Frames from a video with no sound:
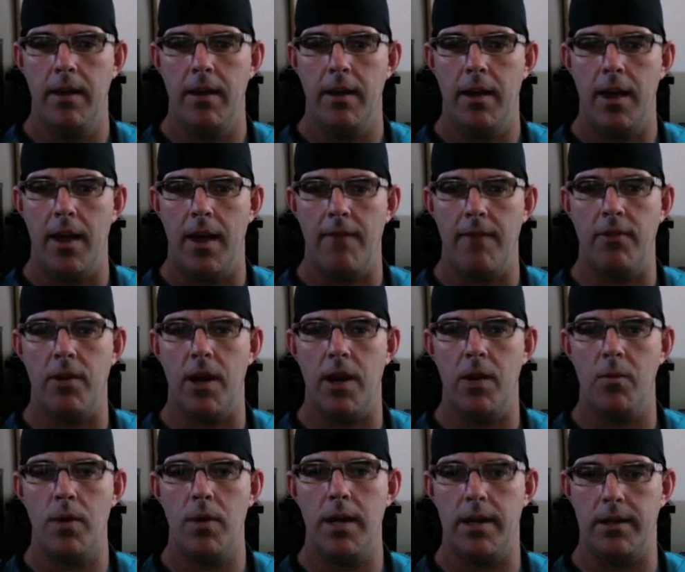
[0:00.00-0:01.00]
Have a great
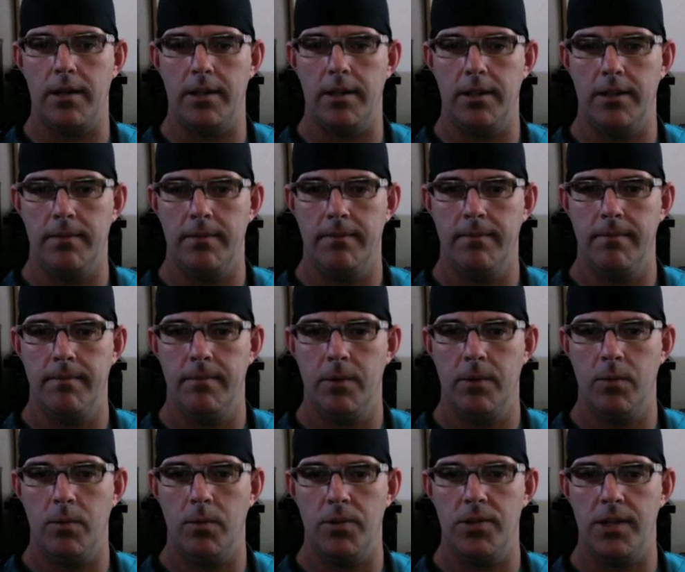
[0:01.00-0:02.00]
week.
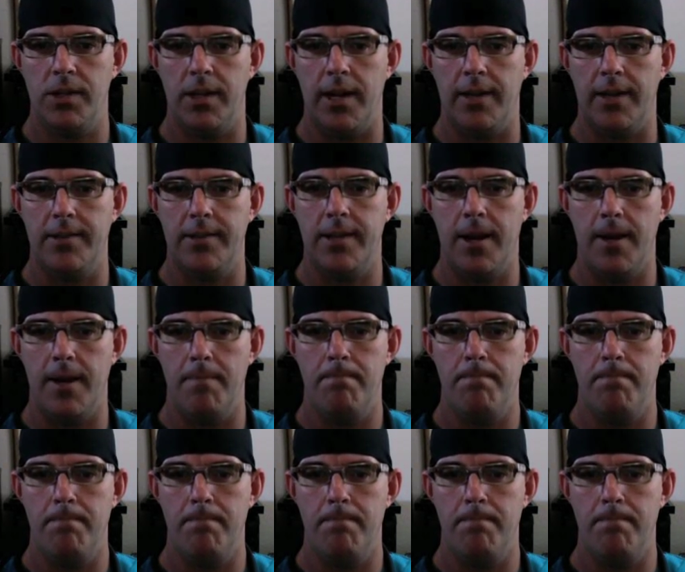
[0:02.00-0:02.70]
We'll see you next time.